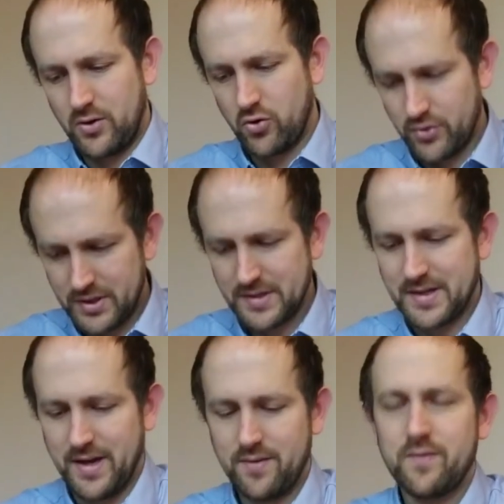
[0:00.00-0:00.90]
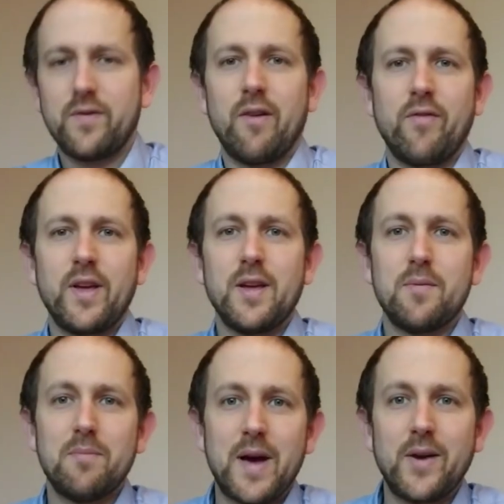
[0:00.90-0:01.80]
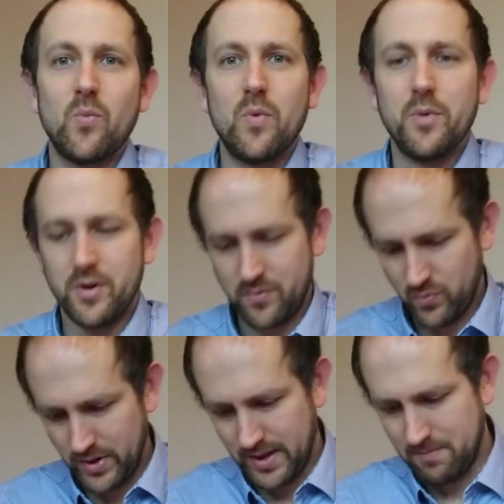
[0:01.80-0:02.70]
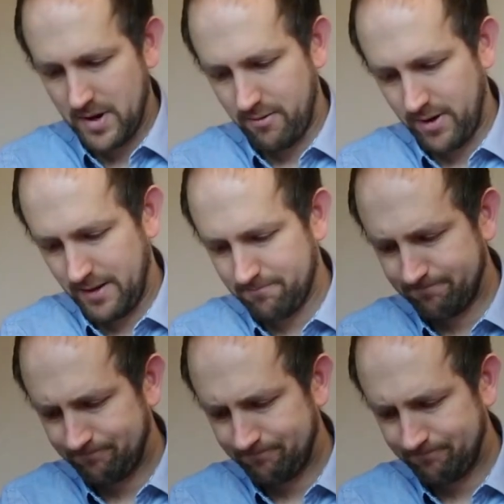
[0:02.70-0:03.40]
God does that for every man and woman when they marry.